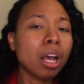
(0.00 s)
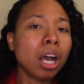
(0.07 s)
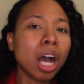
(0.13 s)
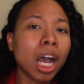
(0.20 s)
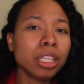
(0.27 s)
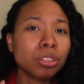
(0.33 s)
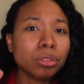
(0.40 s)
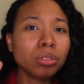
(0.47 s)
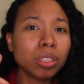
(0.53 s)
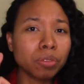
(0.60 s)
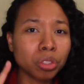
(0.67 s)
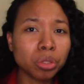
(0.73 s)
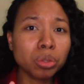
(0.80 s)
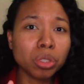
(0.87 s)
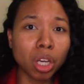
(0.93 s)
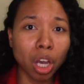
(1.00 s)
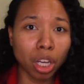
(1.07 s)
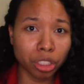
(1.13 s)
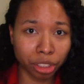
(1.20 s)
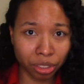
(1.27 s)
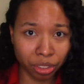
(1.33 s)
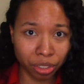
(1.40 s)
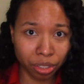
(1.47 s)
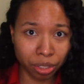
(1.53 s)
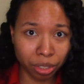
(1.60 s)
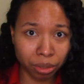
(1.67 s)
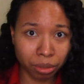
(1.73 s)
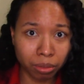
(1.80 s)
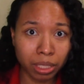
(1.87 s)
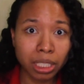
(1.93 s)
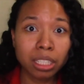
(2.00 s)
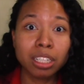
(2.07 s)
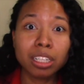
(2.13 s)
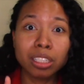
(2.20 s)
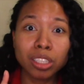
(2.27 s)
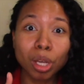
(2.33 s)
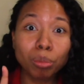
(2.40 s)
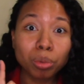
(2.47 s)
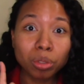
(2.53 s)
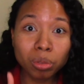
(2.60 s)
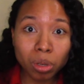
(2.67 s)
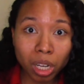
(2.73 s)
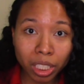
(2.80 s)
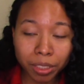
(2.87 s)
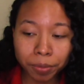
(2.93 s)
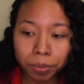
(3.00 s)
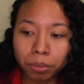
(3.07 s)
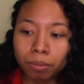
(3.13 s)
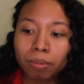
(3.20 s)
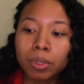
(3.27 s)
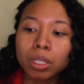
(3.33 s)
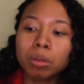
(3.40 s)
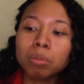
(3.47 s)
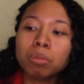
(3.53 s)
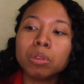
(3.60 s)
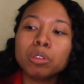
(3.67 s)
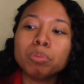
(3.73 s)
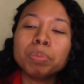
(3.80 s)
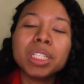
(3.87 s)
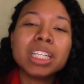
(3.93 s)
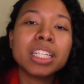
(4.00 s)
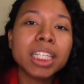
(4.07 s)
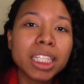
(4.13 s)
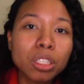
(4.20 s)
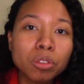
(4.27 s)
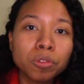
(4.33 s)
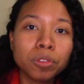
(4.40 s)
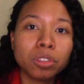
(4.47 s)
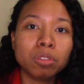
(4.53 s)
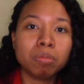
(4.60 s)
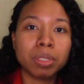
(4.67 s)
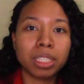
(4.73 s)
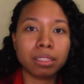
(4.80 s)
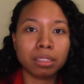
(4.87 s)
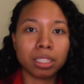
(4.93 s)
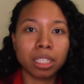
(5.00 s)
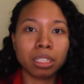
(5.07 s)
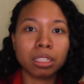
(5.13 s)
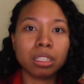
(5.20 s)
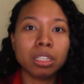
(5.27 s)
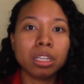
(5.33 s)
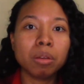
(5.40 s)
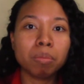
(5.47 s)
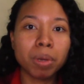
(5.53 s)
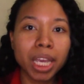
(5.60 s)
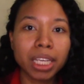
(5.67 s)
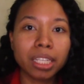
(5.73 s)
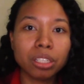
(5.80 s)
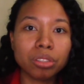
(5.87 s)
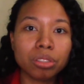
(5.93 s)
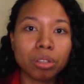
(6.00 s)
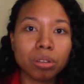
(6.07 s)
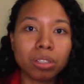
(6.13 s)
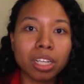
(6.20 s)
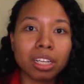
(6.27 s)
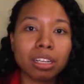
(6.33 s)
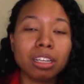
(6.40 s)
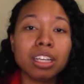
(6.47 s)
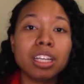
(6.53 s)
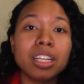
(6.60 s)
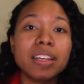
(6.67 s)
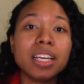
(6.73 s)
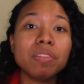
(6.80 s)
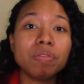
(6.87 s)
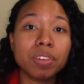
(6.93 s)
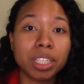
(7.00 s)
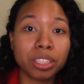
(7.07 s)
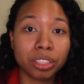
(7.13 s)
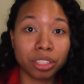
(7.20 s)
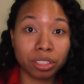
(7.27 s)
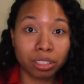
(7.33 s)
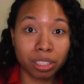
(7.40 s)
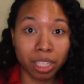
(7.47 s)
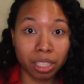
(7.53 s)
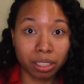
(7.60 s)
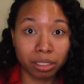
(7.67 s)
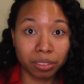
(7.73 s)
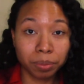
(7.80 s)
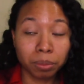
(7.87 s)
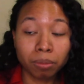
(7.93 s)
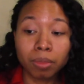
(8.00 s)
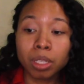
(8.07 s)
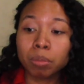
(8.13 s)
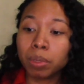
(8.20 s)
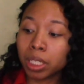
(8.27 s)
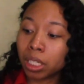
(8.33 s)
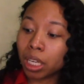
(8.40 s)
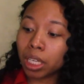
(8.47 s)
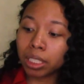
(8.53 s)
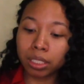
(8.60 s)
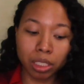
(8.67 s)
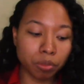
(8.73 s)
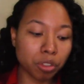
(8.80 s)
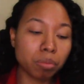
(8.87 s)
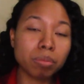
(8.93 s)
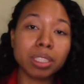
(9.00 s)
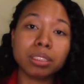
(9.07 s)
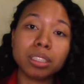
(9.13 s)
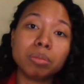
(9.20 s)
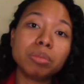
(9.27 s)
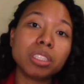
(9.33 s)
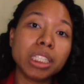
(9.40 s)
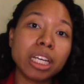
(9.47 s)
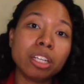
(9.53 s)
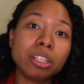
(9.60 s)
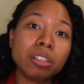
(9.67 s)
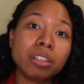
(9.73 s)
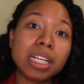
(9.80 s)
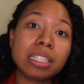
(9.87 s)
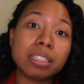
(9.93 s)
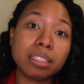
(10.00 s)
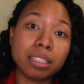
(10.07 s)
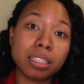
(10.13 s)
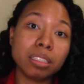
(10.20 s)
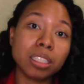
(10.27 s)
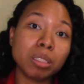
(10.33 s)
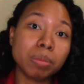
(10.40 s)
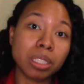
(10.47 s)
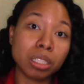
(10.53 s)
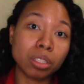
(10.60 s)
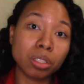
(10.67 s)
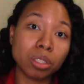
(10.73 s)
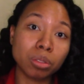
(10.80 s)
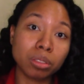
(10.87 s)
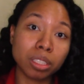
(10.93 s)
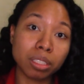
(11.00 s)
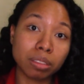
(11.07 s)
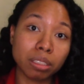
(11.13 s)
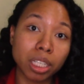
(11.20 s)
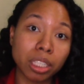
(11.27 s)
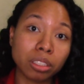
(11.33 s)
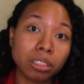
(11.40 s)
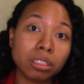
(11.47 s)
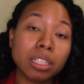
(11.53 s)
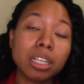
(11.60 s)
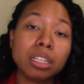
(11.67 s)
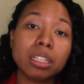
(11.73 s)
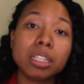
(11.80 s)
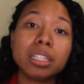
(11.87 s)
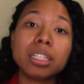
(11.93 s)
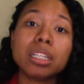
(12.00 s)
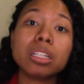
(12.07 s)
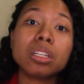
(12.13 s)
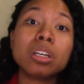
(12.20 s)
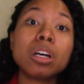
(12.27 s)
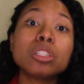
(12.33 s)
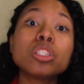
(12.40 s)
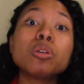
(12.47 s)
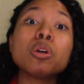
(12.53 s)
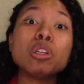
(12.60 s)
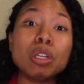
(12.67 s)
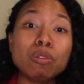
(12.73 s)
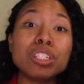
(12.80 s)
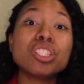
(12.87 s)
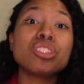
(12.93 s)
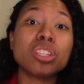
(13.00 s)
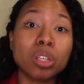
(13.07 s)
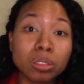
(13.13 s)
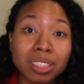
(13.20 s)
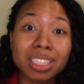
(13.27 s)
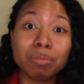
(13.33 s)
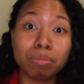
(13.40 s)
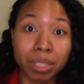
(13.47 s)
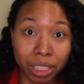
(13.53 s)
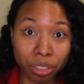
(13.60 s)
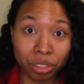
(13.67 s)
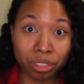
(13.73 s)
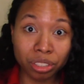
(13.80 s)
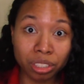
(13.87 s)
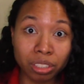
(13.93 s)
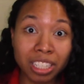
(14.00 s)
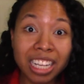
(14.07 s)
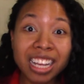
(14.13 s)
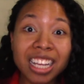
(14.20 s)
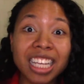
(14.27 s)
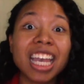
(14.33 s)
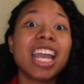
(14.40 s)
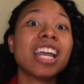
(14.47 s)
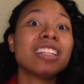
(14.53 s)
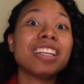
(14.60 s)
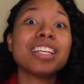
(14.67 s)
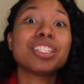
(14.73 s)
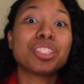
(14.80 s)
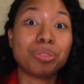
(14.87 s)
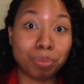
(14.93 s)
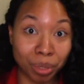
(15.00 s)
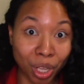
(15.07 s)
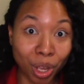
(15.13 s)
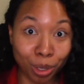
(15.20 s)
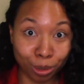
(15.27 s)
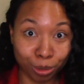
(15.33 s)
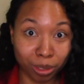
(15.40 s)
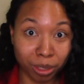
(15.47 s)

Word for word: I do have two cautions to you. Number one, be careful mixing baking soda and vinegar together, because if you mix them together and seal them in a closed container, it can, the resulting mixture can explode.